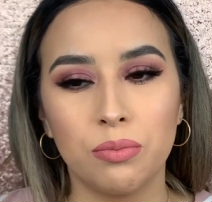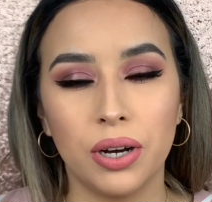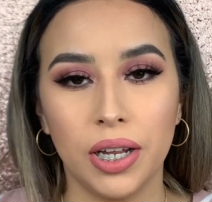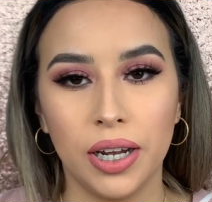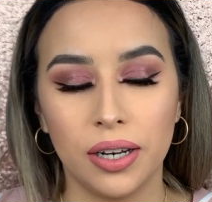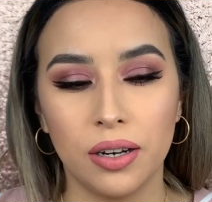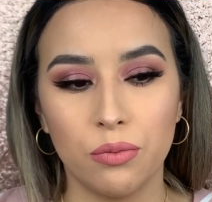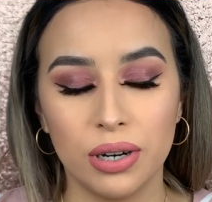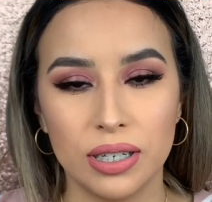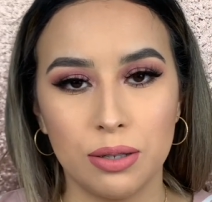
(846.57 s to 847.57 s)
putting
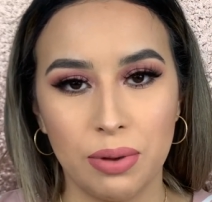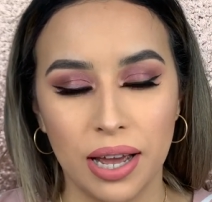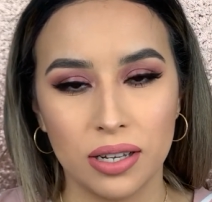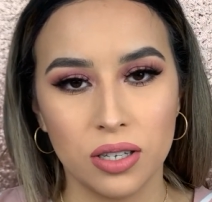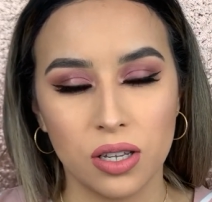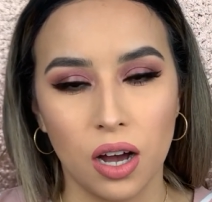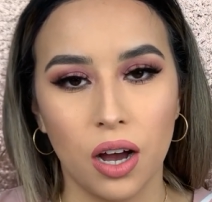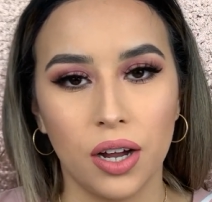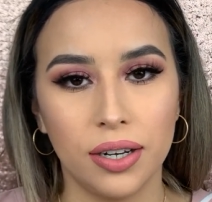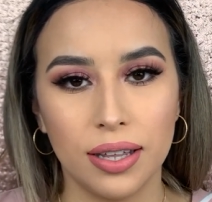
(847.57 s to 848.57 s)
wristbands
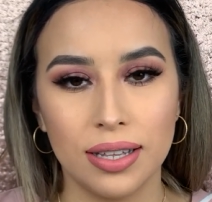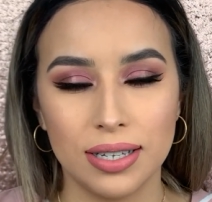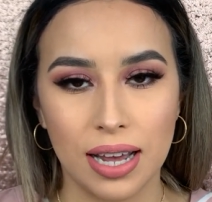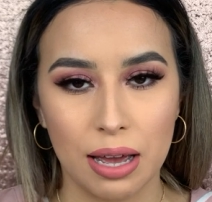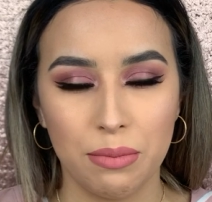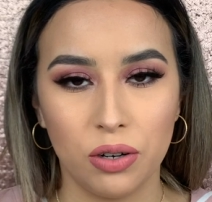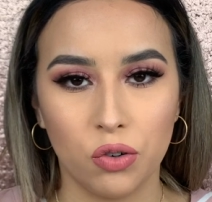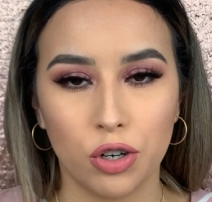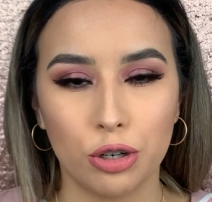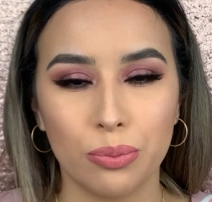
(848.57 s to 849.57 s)
on the
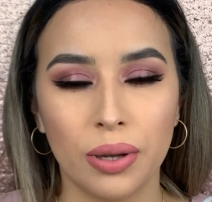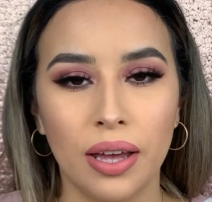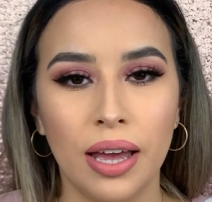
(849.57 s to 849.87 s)
diamond group.